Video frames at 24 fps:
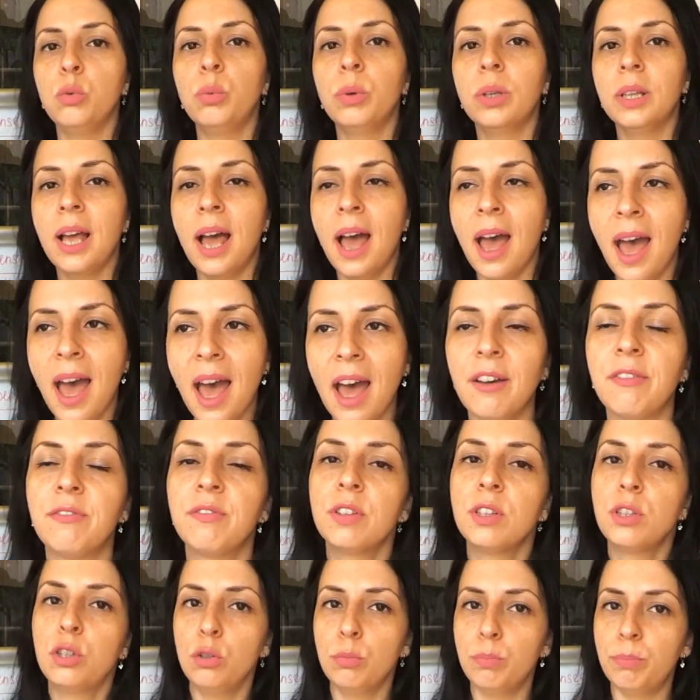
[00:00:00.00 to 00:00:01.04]
you will
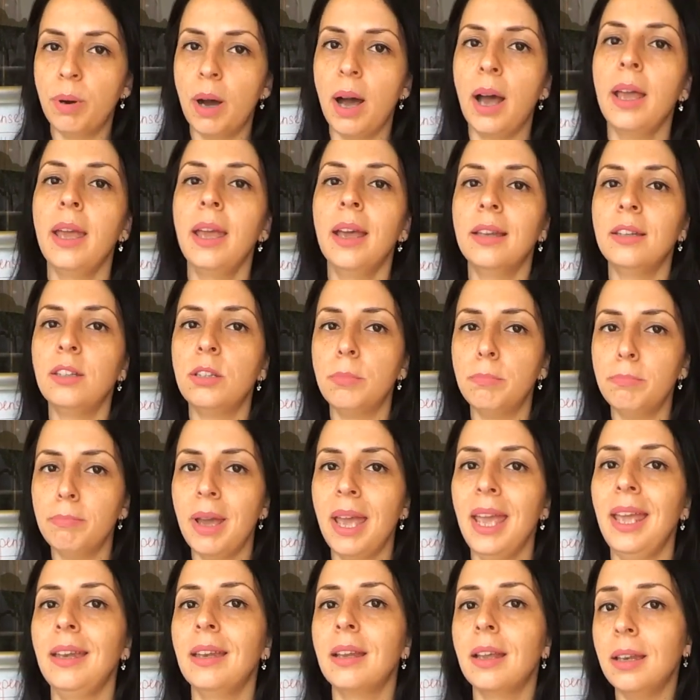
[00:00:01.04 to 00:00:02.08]
have to buy a
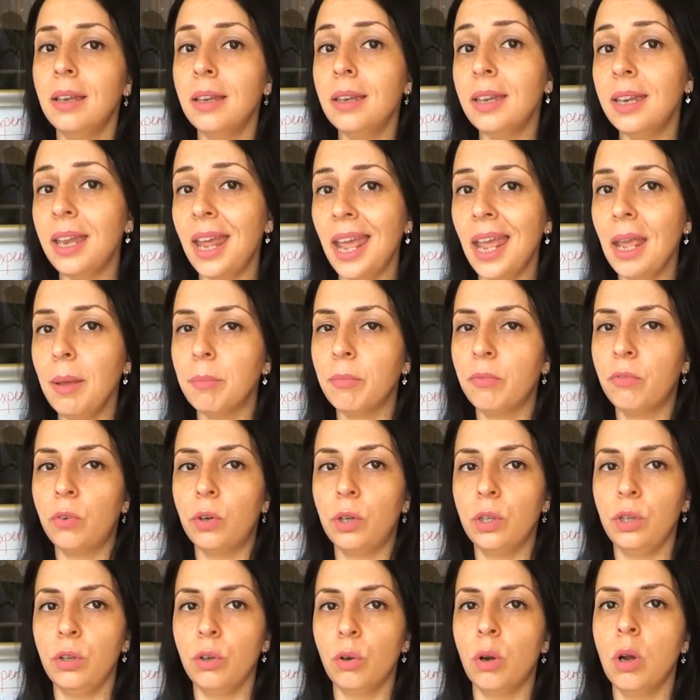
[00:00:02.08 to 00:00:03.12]
domain name
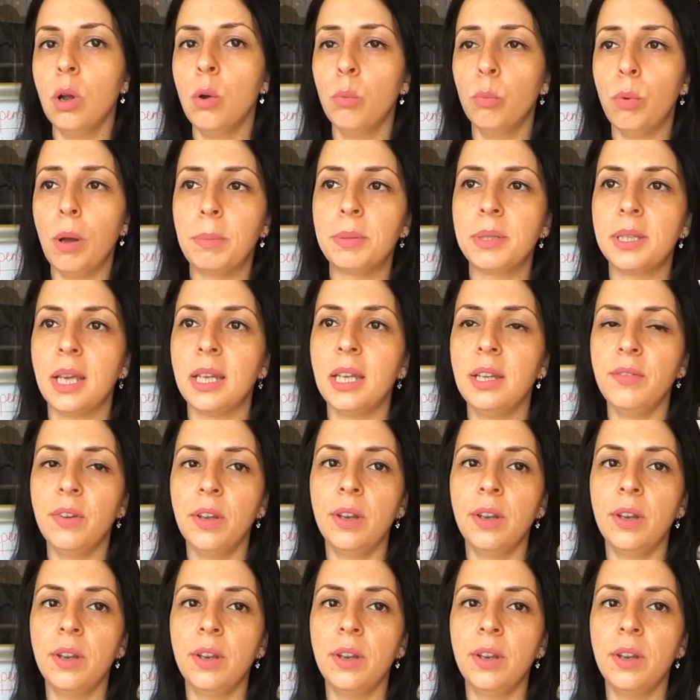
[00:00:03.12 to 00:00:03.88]
for your website,